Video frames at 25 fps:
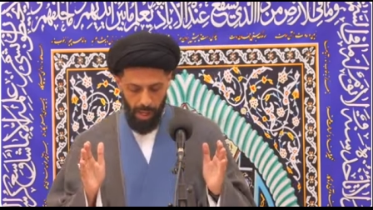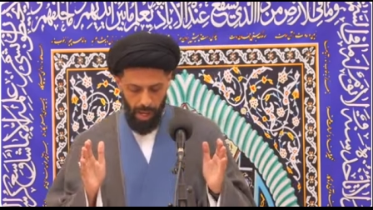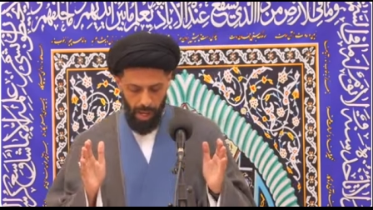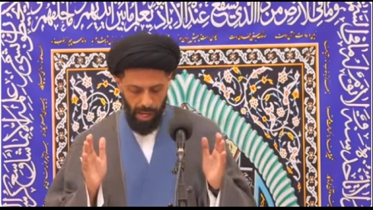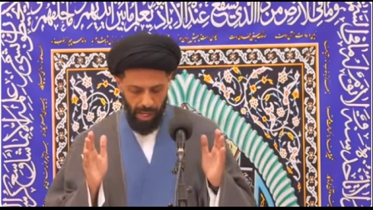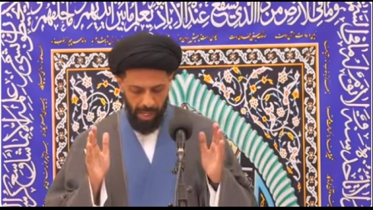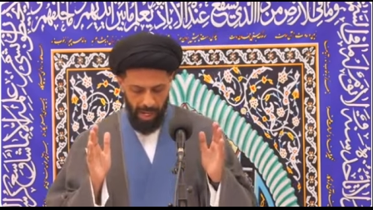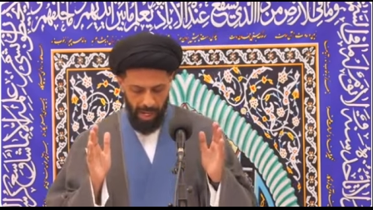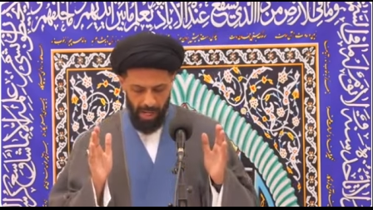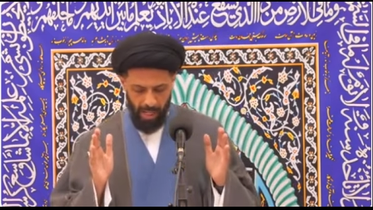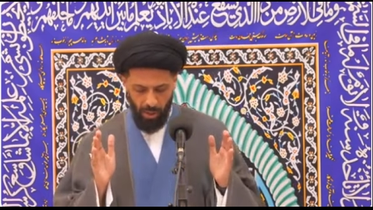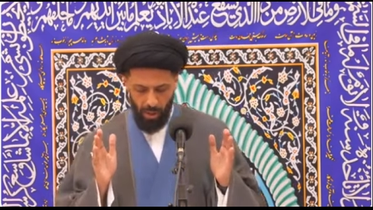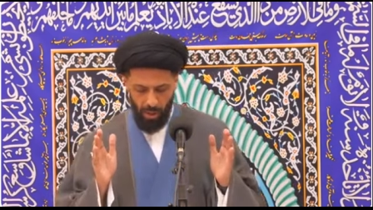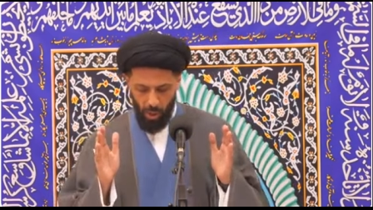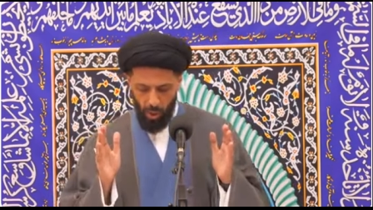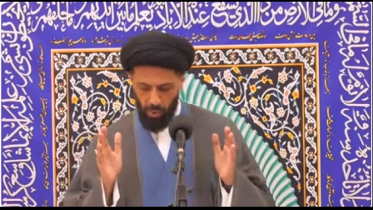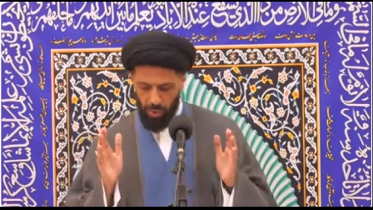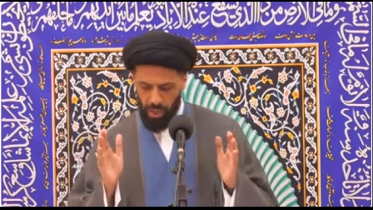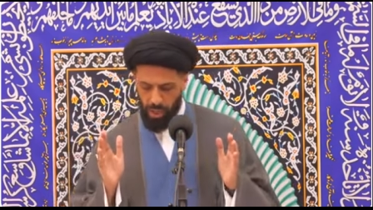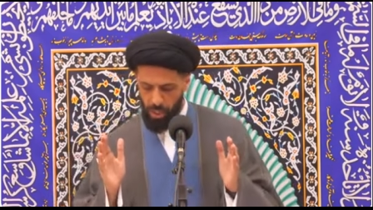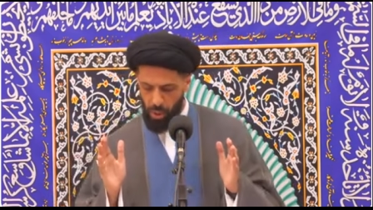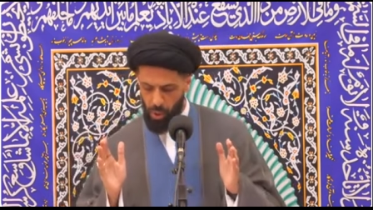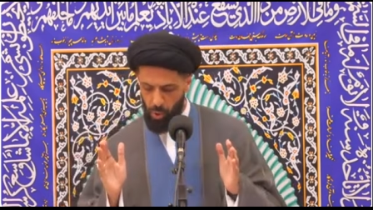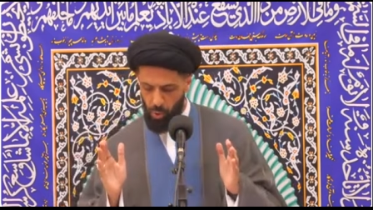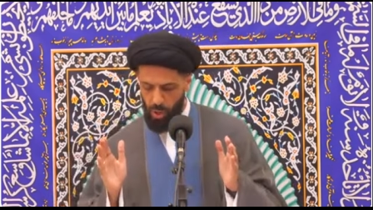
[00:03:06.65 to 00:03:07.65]
and I know
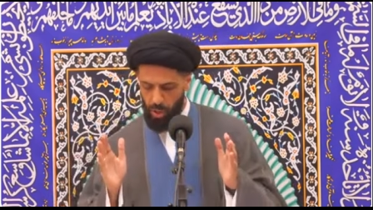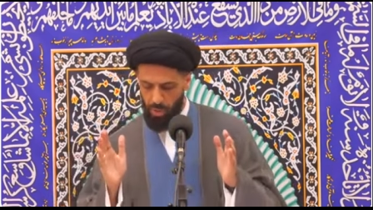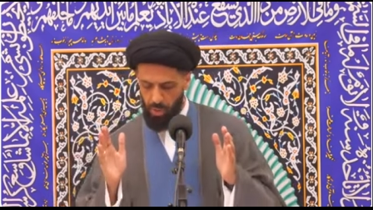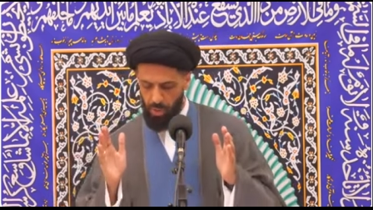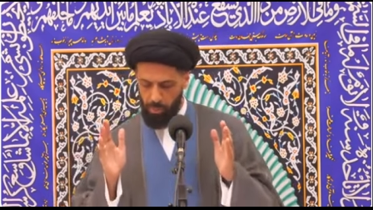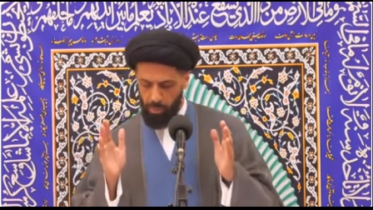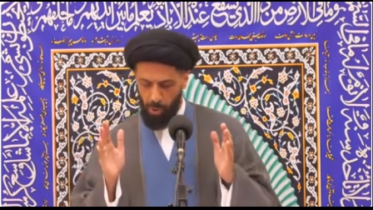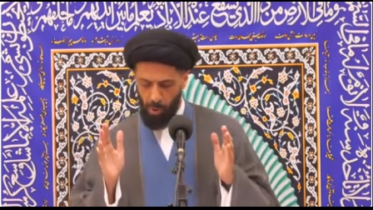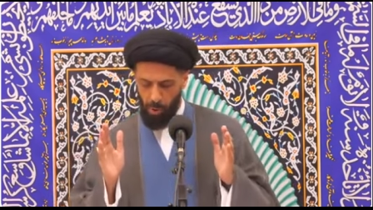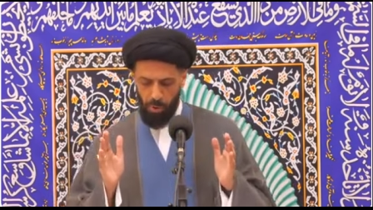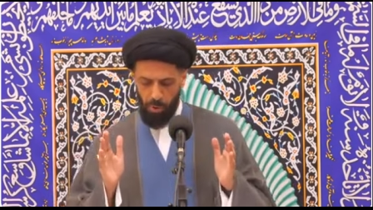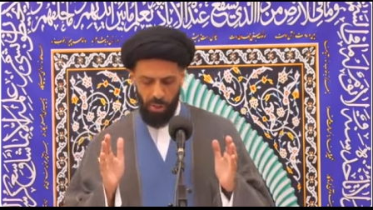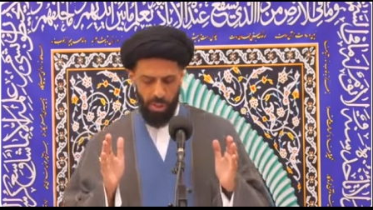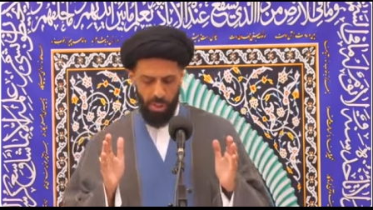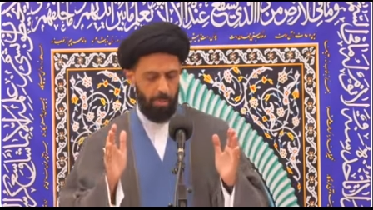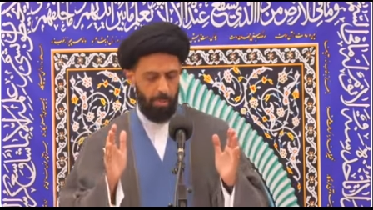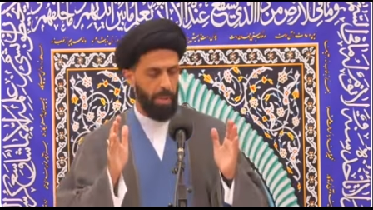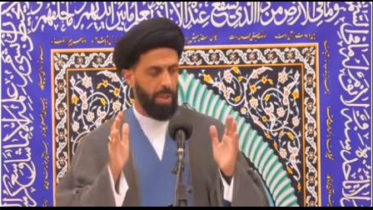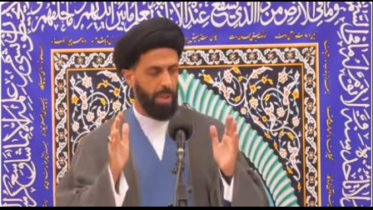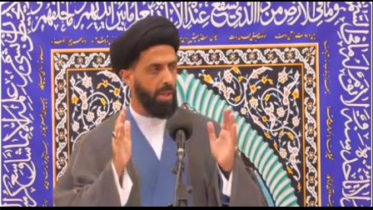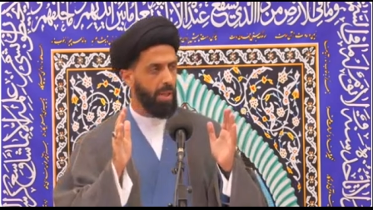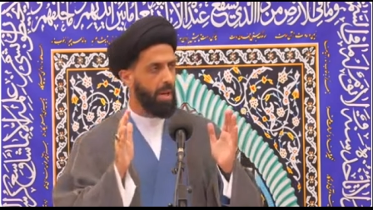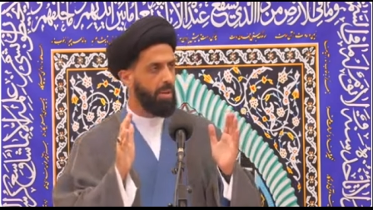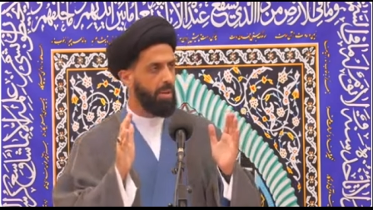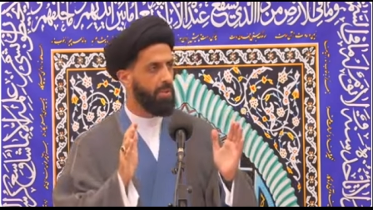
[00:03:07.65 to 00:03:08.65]
that you are the most
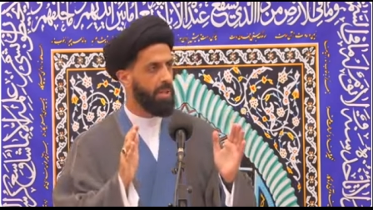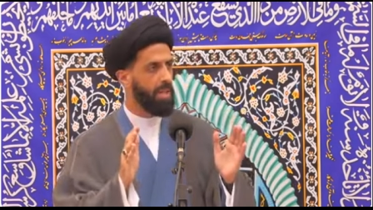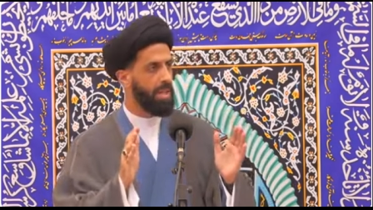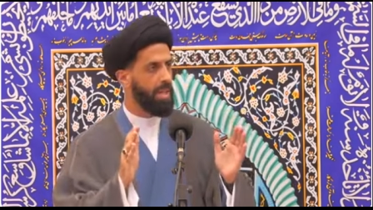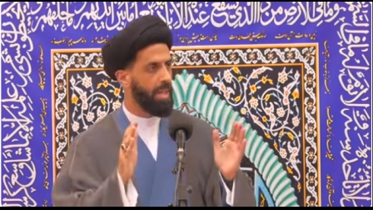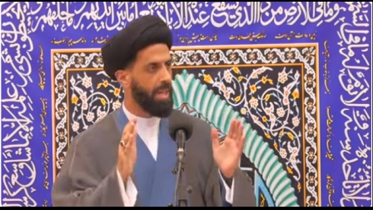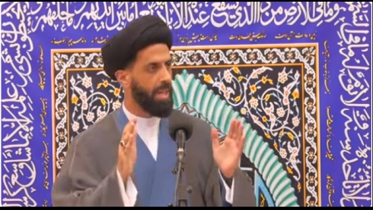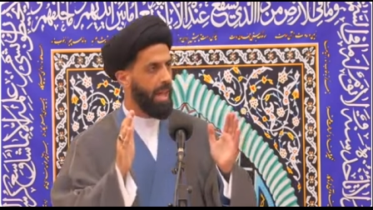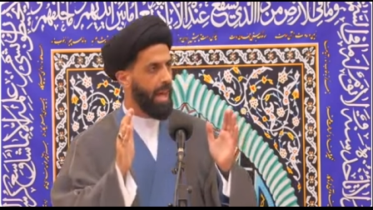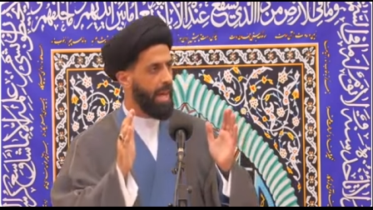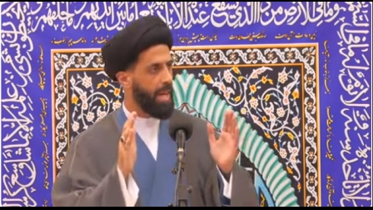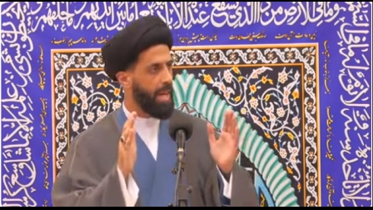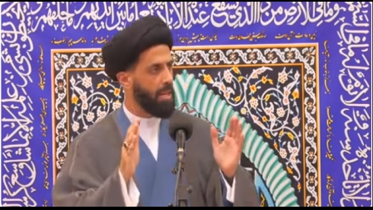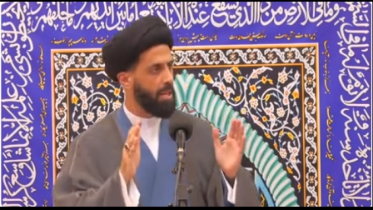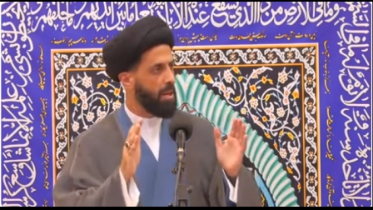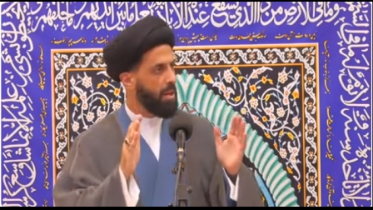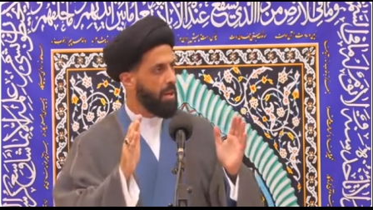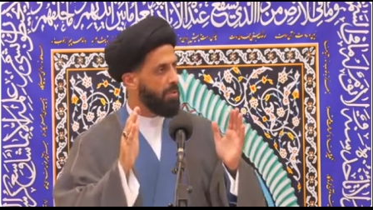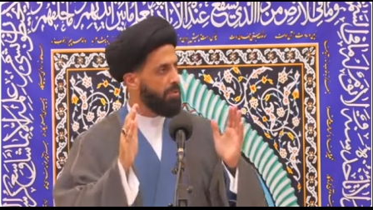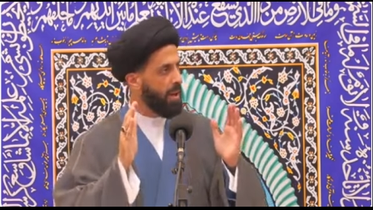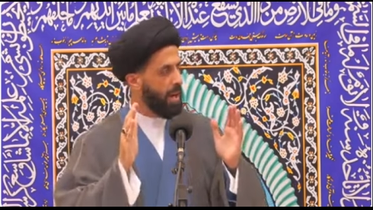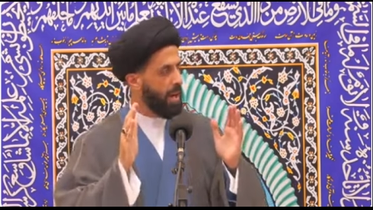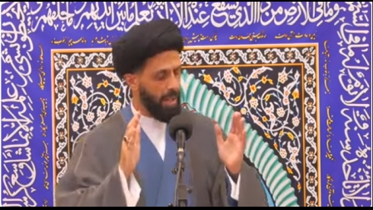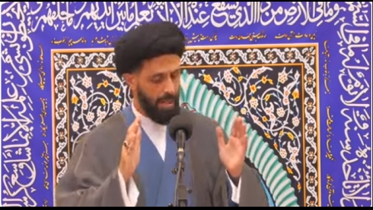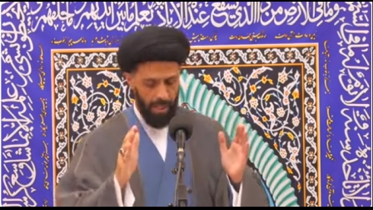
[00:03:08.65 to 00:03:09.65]
beloved land
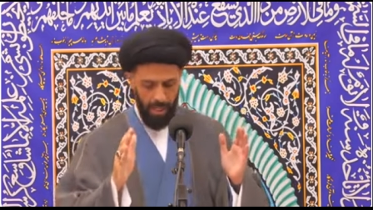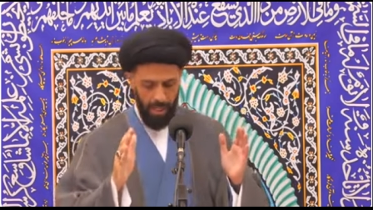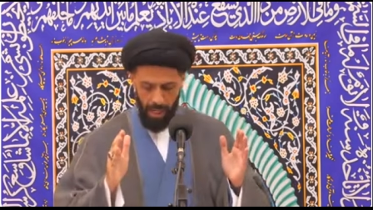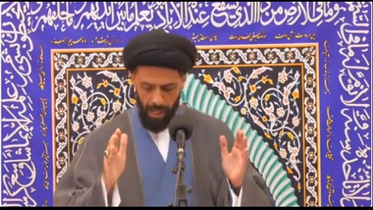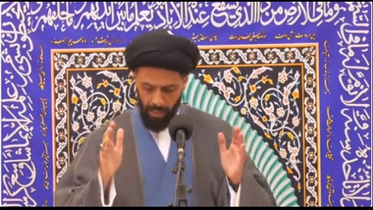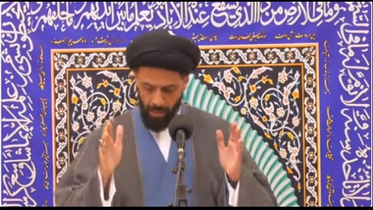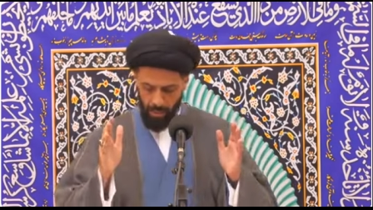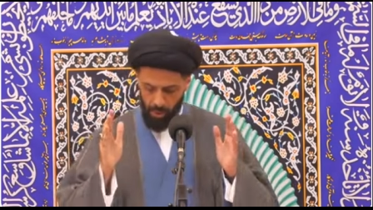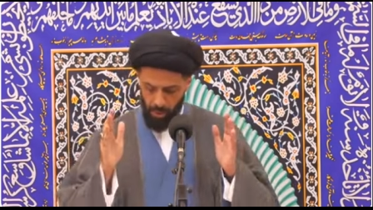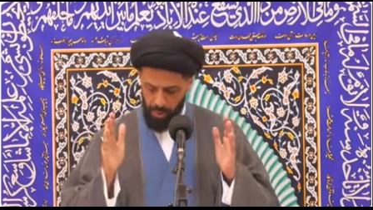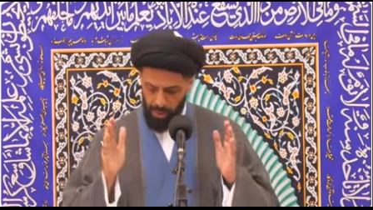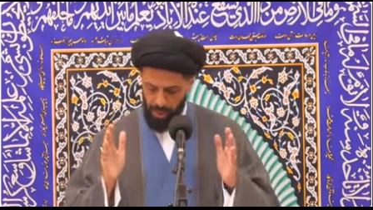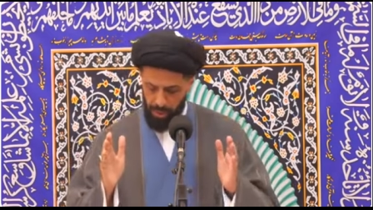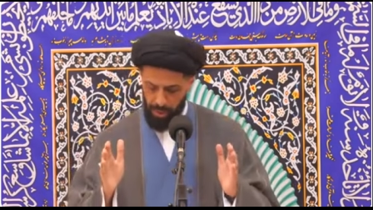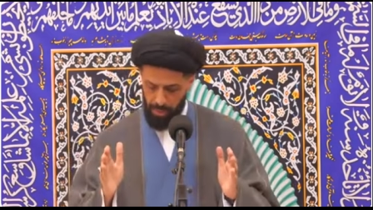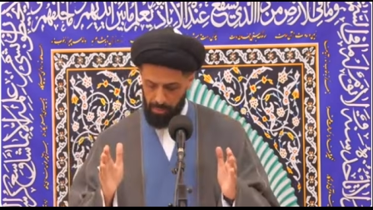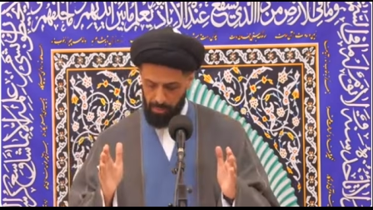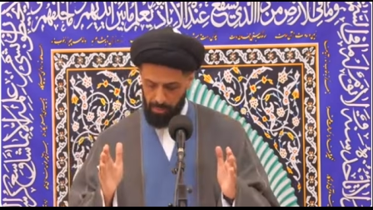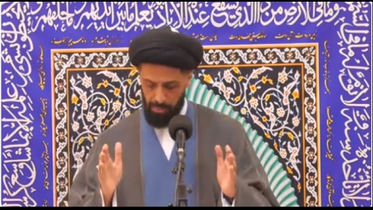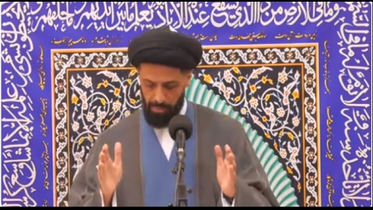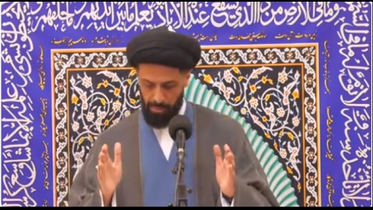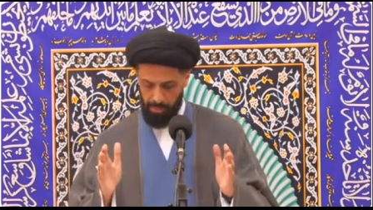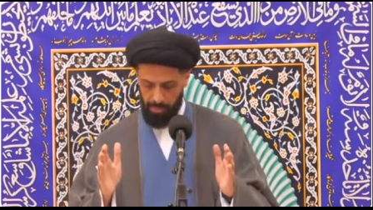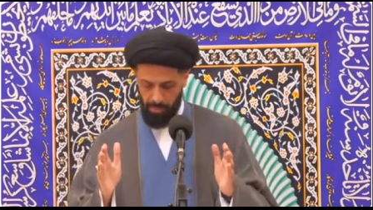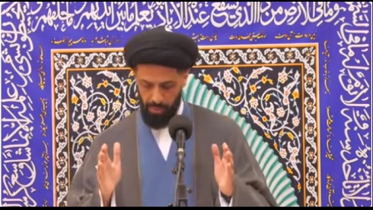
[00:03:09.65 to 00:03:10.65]
of Allah to
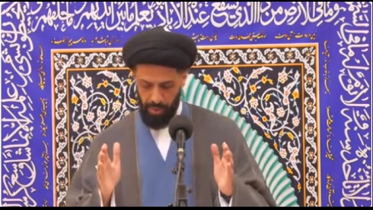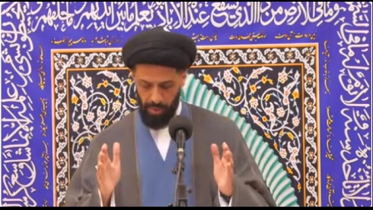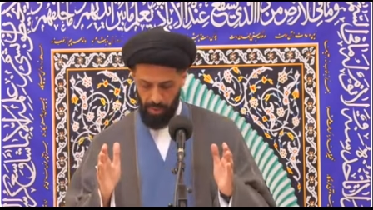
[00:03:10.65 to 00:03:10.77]
him